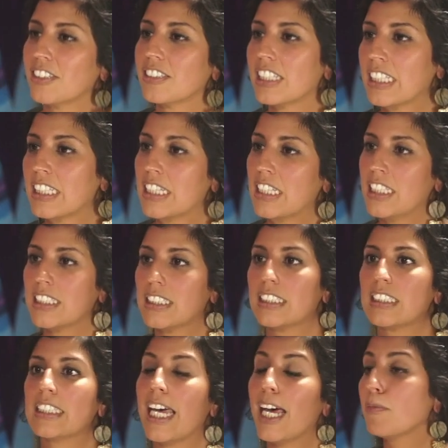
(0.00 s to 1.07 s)
and this is
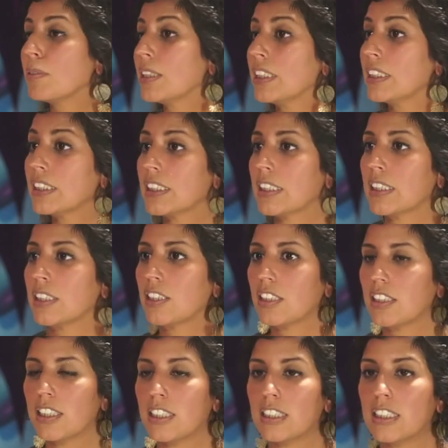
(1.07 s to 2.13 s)
happening still
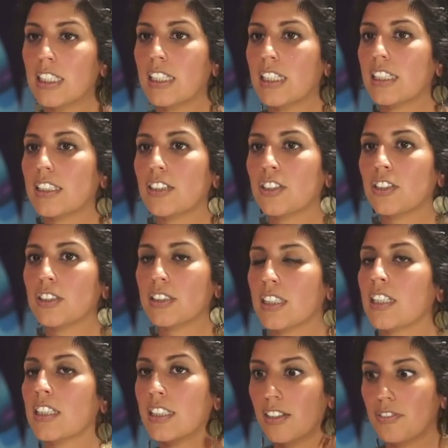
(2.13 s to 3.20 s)
and that there's not
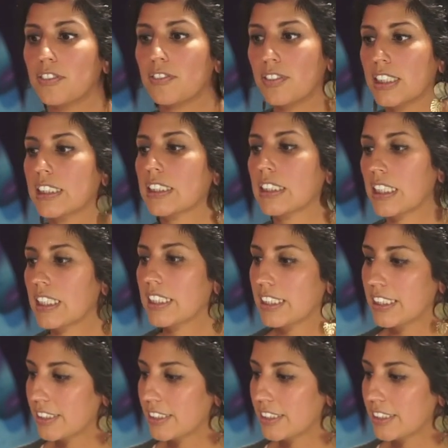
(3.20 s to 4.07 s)
enough of us like